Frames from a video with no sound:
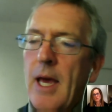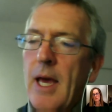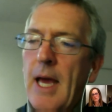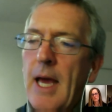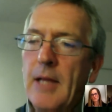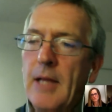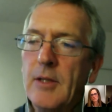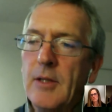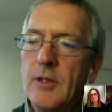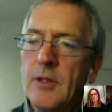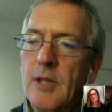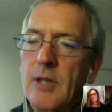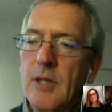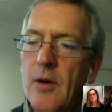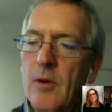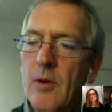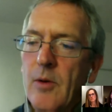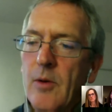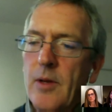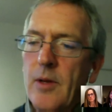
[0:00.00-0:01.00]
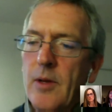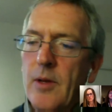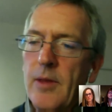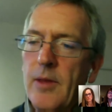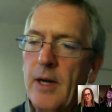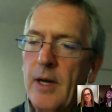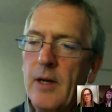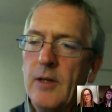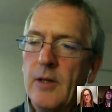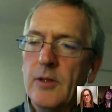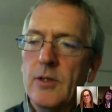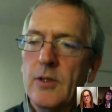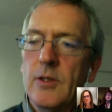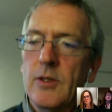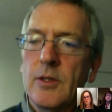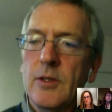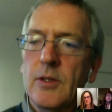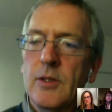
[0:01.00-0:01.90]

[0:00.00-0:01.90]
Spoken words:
And so there's,